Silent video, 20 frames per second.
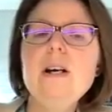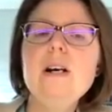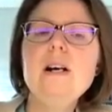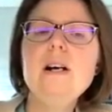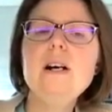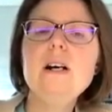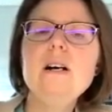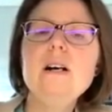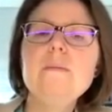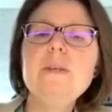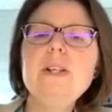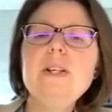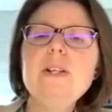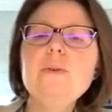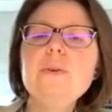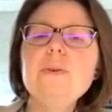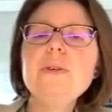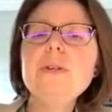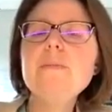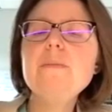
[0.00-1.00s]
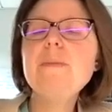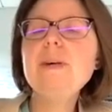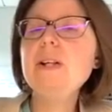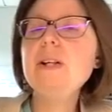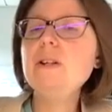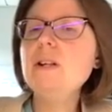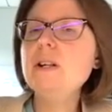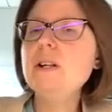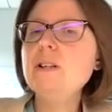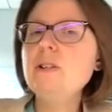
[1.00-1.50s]
in order to
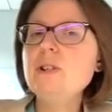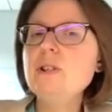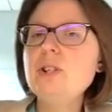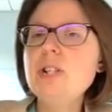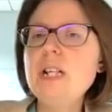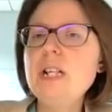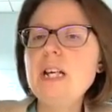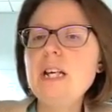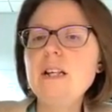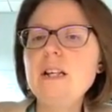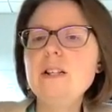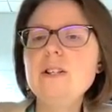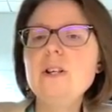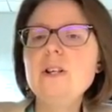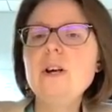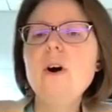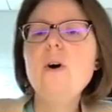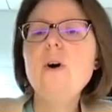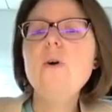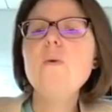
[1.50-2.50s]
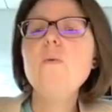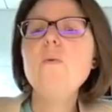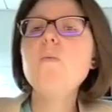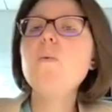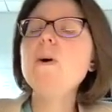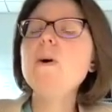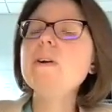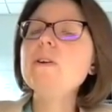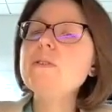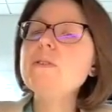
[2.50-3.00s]
better understand
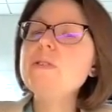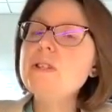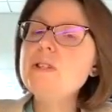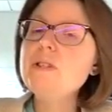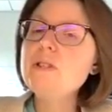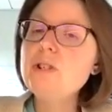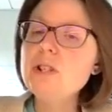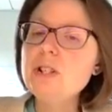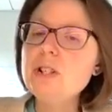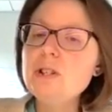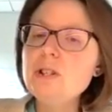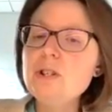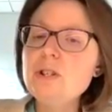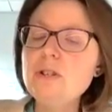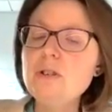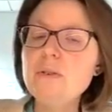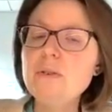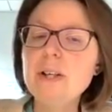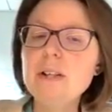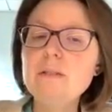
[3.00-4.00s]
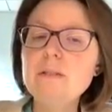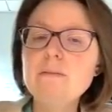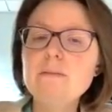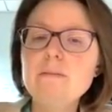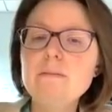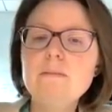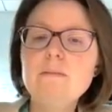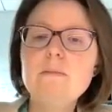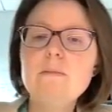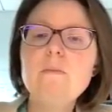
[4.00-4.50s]
what are these genes doing,
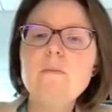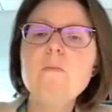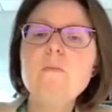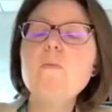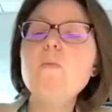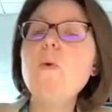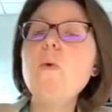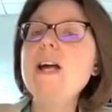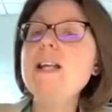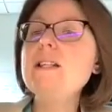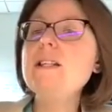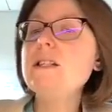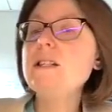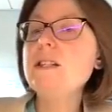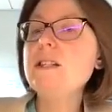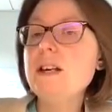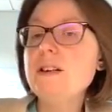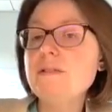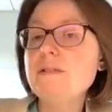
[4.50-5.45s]
when did they